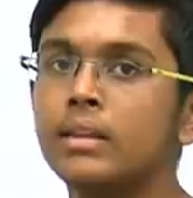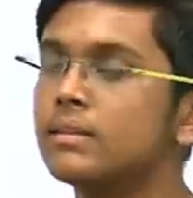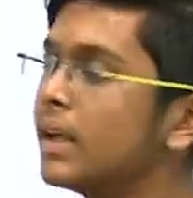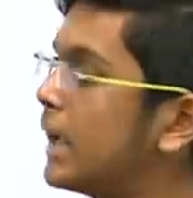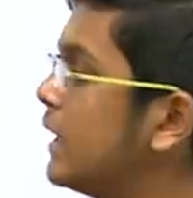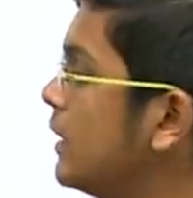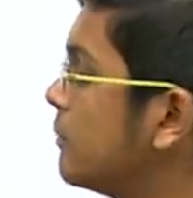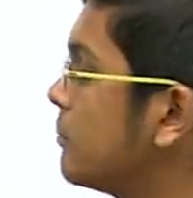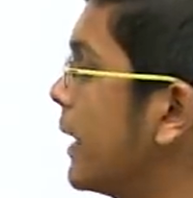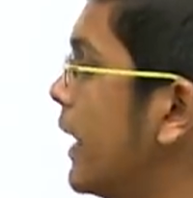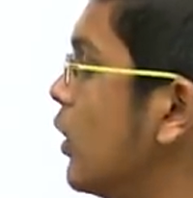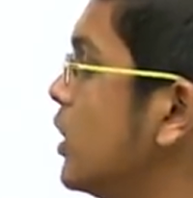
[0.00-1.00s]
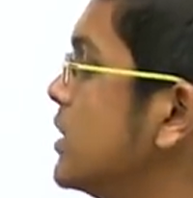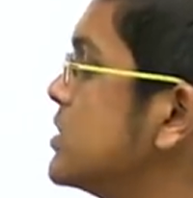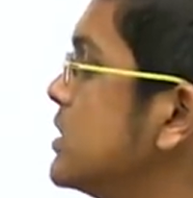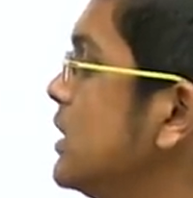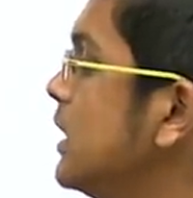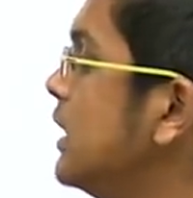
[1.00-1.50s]
Second,
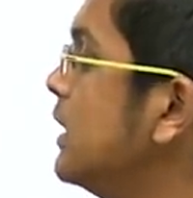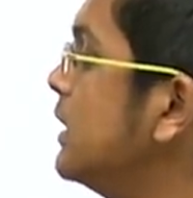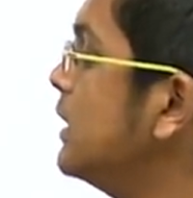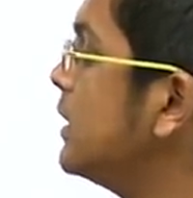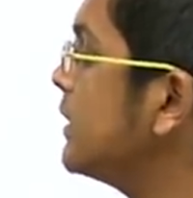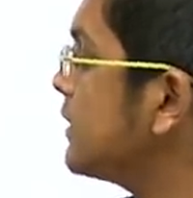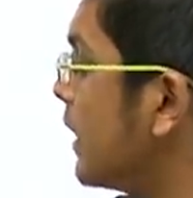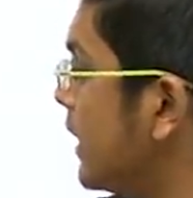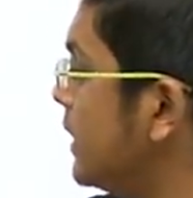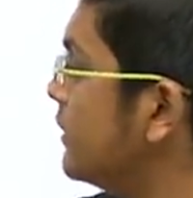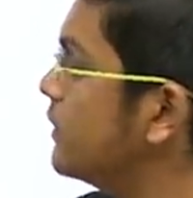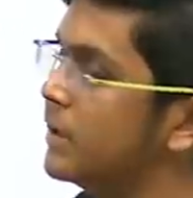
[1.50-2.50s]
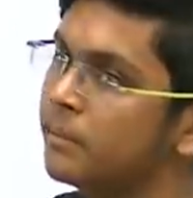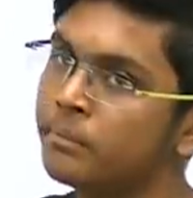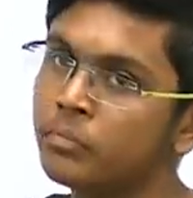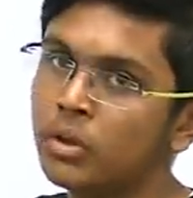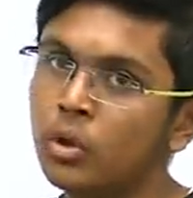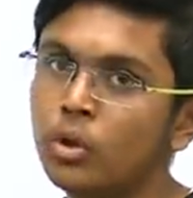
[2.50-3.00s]
biology in NEET is highly
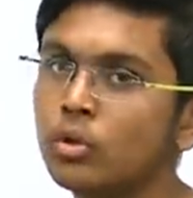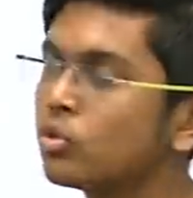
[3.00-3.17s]
weighed.